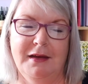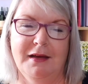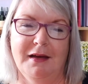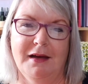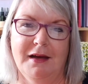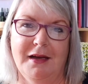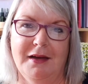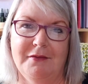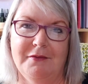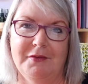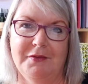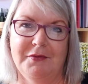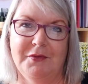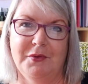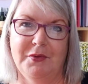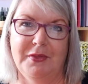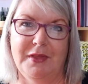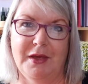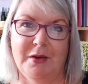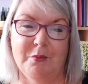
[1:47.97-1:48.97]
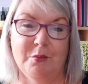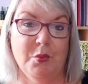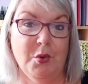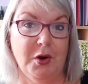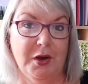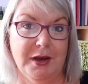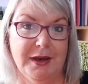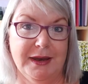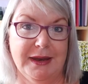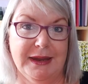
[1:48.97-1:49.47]
I reviewed their
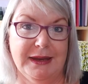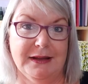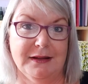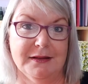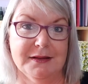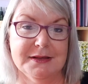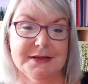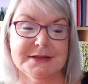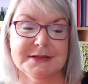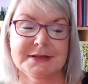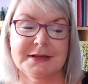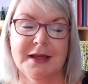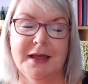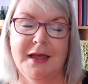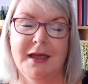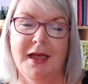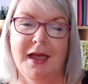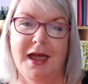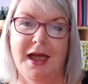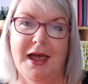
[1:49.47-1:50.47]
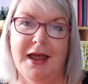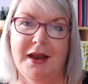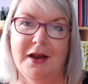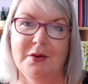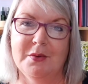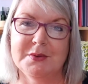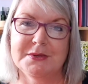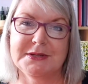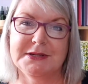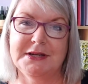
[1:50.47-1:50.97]
wooden needles and I
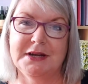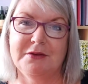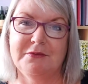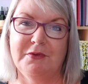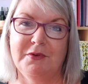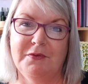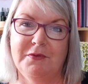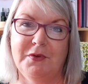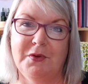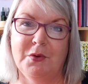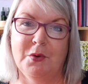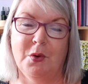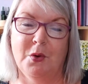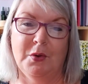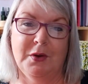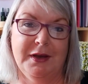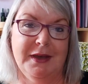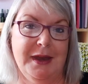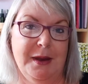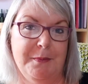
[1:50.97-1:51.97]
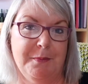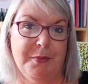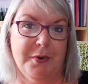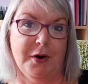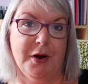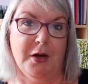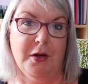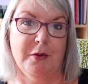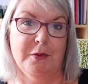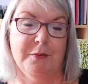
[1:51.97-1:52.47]
also did a review on
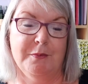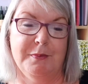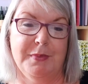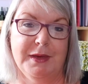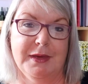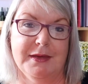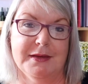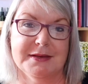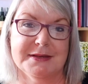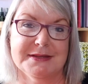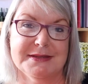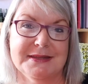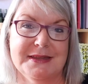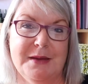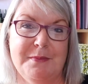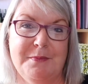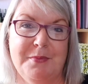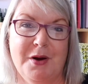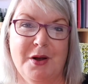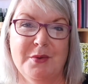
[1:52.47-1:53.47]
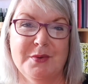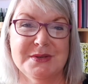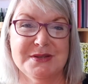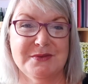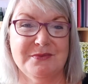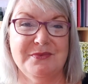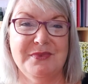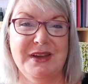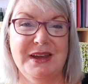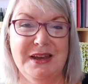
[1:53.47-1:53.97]
KnitPro because KnitPro is a
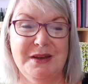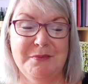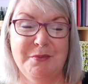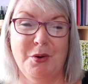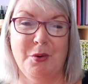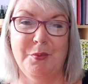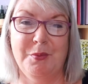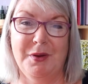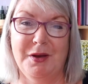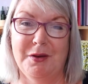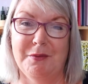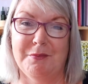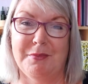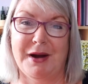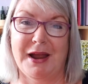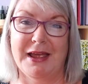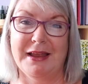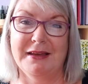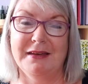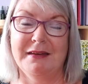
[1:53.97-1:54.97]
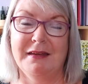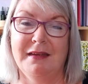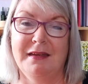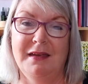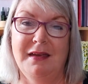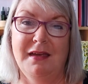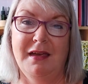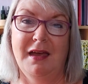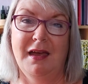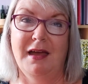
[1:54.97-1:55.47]
really popular brand.
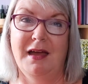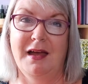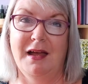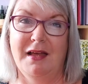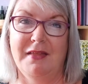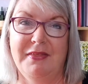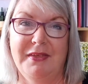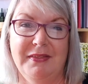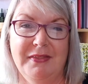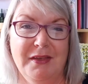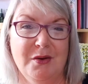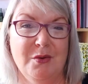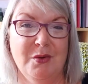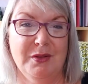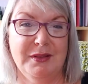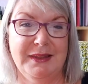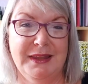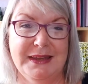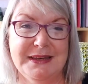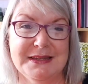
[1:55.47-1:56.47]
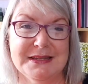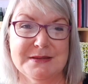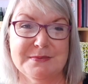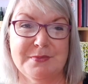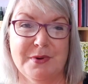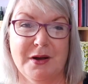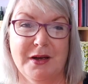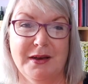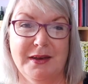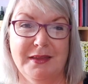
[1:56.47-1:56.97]
Uh, I think they're called Knitters
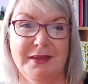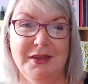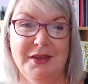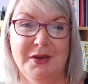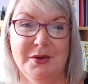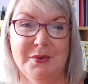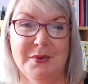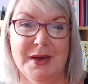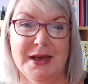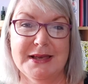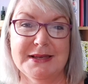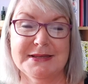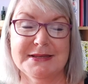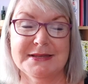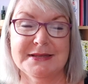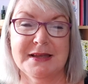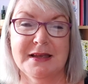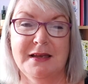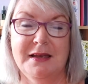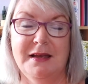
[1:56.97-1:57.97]
Pride in the US.